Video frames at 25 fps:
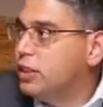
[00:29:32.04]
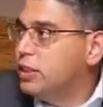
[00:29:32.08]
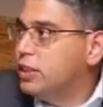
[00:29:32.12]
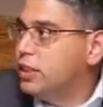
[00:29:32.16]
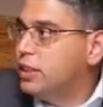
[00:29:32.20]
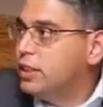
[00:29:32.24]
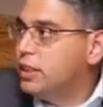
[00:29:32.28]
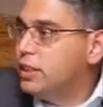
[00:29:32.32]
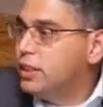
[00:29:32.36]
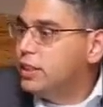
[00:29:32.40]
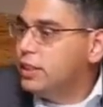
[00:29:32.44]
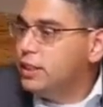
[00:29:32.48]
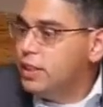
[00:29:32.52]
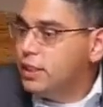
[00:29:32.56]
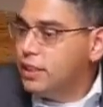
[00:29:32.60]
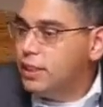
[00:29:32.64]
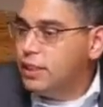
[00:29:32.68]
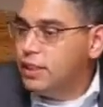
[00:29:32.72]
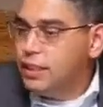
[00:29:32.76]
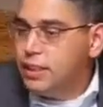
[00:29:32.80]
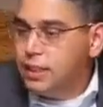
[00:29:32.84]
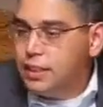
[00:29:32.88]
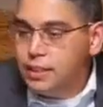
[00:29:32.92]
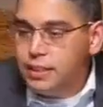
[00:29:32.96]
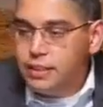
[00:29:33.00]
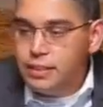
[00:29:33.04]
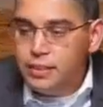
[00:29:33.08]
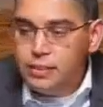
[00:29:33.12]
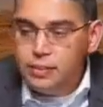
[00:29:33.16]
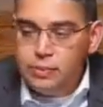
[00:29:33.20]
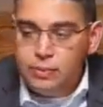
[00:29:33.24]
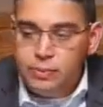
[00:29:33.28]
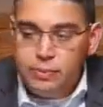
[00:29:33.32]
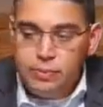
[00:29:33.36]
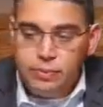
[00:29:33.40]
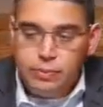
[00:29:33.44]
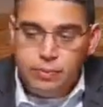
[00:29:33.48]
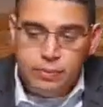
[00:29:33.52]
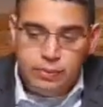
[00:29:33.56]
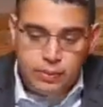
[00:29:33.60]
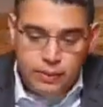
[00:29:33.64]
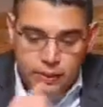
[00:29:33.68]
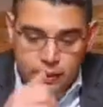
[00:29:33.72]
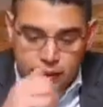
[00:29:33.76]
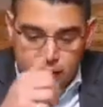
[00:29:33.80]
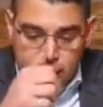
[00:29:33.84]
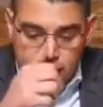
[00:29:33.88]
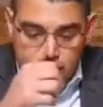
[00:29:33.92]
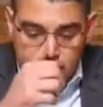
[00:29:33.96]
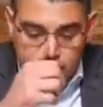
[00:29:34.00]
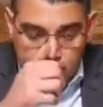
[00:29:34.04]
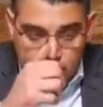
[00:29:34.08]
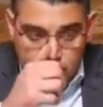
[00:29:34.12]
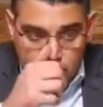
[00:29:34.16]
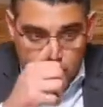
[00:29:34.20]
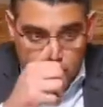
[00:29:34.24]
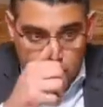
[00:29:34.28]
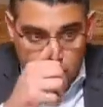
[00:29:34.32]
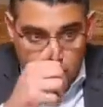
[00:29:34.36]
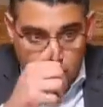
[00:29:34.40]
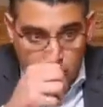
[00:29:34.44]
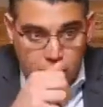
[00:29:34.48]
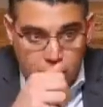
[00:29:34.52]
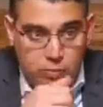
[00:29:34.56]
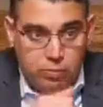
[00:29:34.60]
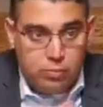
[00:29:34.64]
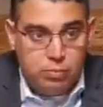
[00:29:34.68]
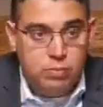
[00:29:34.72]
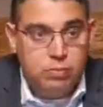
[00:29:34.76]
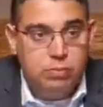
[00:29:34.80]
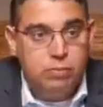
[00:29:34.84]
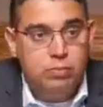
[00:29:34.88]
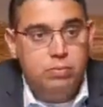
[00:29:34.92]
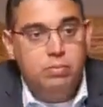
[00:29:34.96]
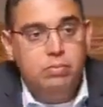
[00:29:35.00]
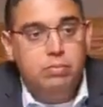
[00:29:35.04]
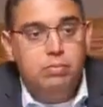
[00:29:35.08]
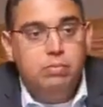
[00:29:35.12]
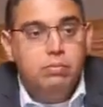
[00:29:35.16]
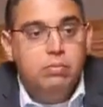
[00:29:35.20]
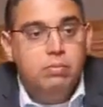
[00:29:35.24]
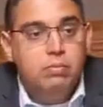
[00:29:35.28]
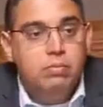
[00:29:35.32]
(silent)